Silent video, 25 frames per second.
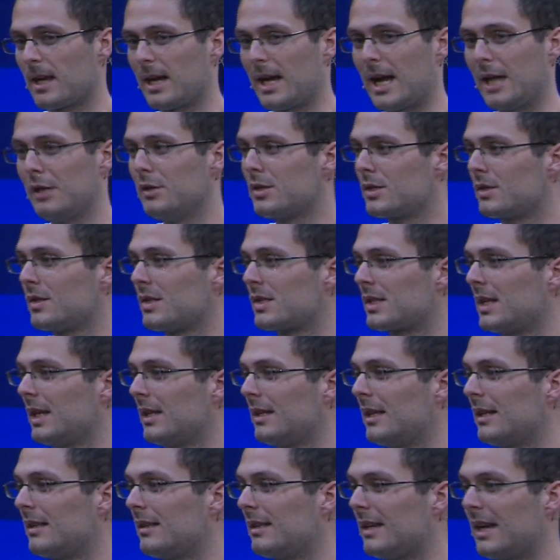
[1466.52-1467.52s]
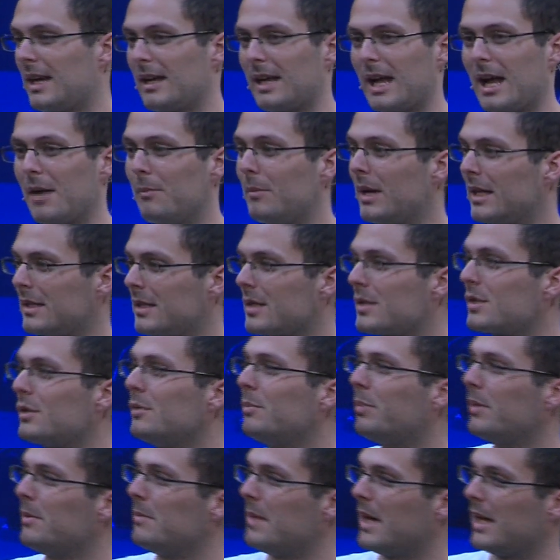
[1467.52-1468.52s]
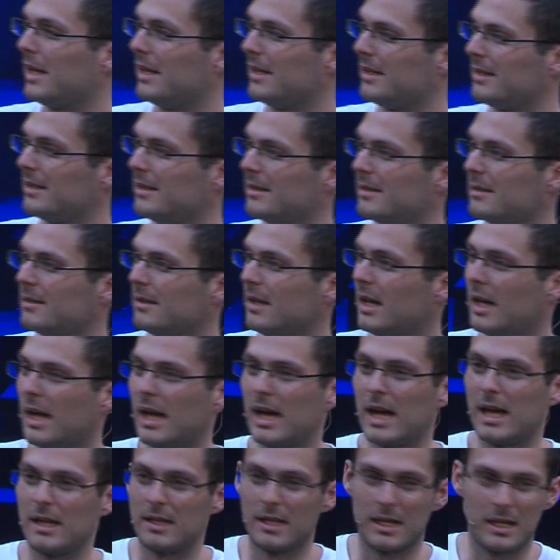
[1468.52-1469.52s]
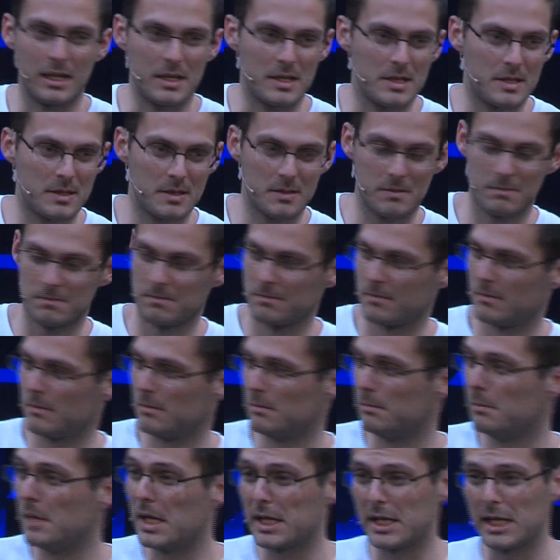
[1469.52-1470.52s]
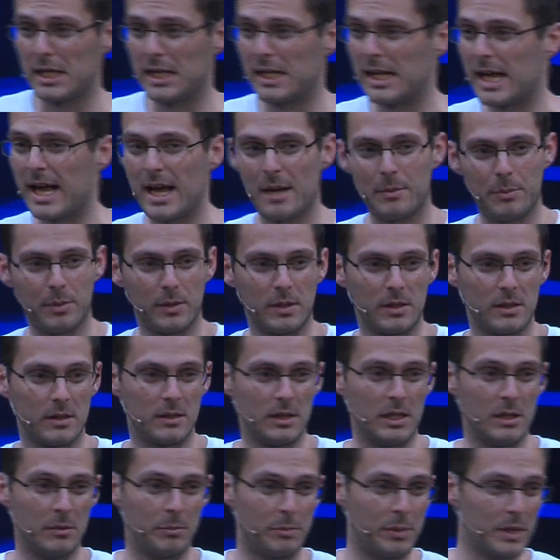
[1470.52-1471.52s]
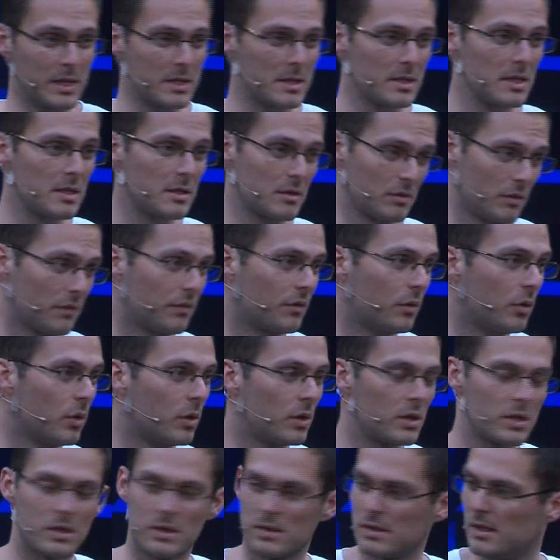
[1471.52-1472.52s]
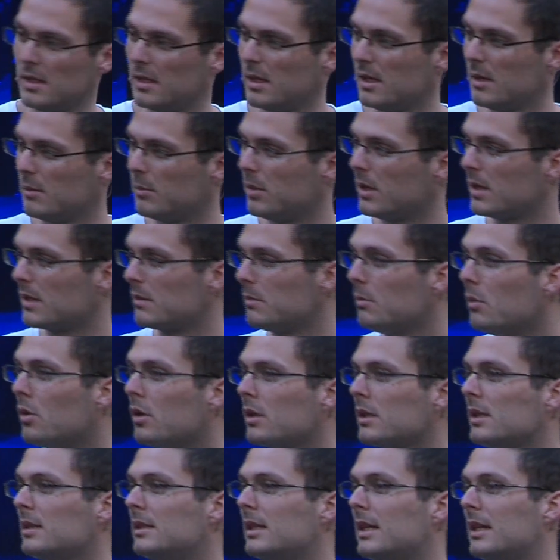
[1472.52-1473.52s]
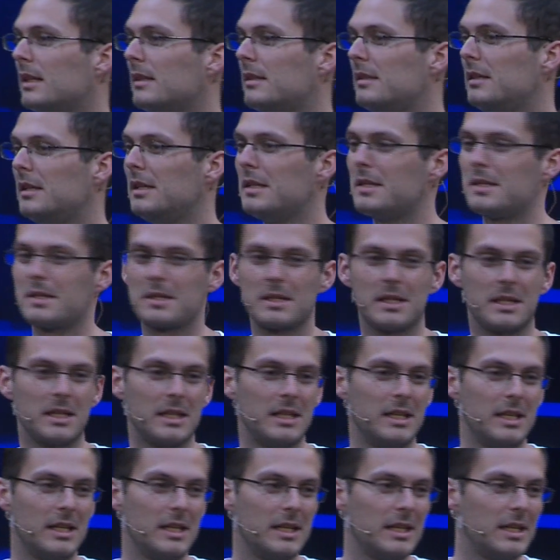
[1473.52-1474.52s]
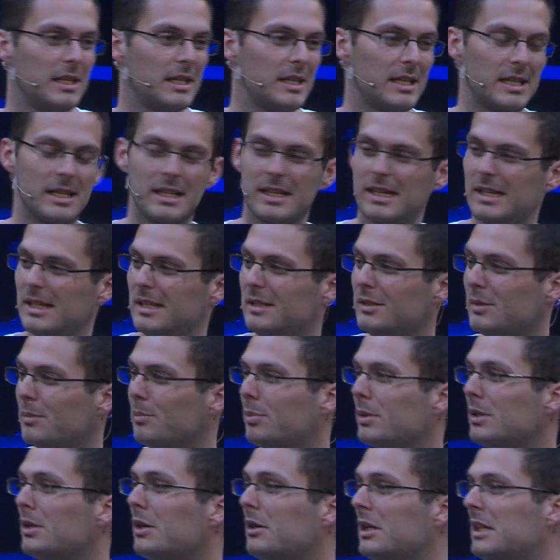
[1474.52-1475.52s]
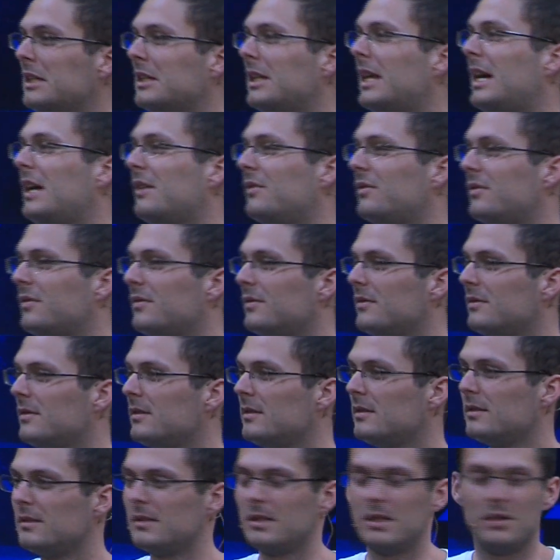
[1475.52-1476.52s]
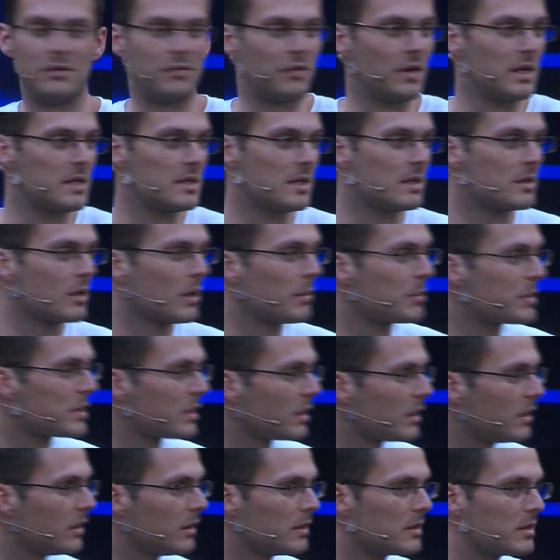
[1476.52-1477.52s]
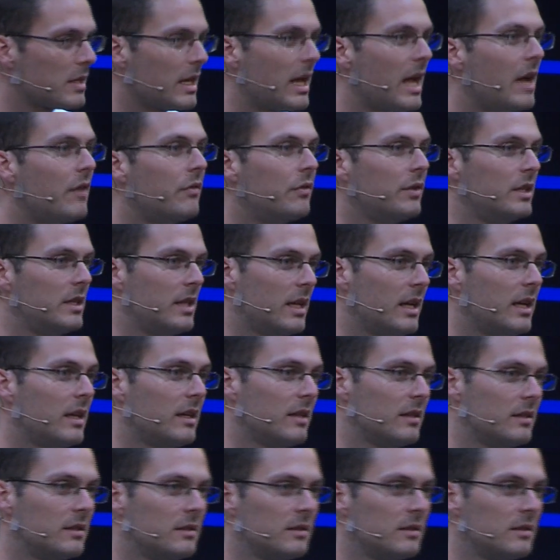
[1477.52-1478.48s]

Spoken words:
I used to say that I met a Superman, a guy that is making it happen in business, of course, but more than that, he's an entrepreneur in life. He faces obstacles every day.